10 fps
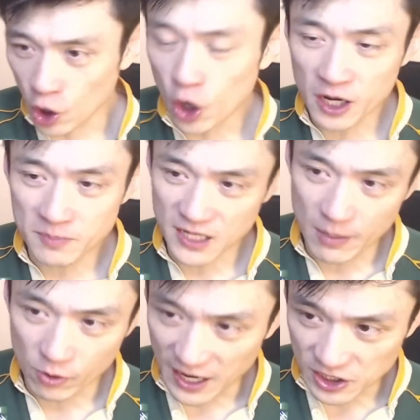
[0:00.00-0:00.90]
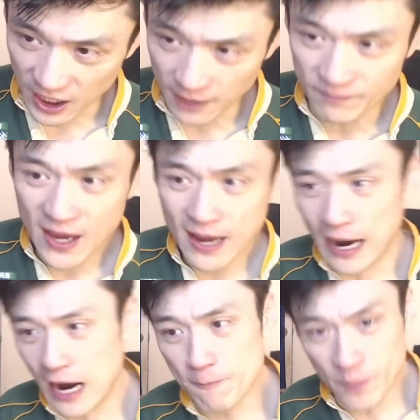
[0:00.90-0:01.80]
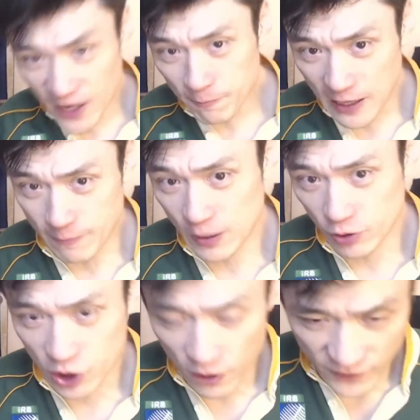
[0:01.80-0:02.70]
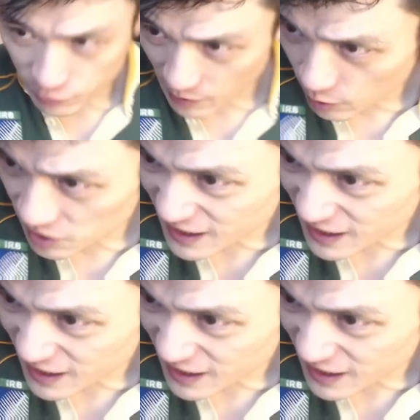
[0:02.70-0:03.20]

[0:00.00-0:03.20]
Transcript: Carr comes in number 18. Big return for the Springboks.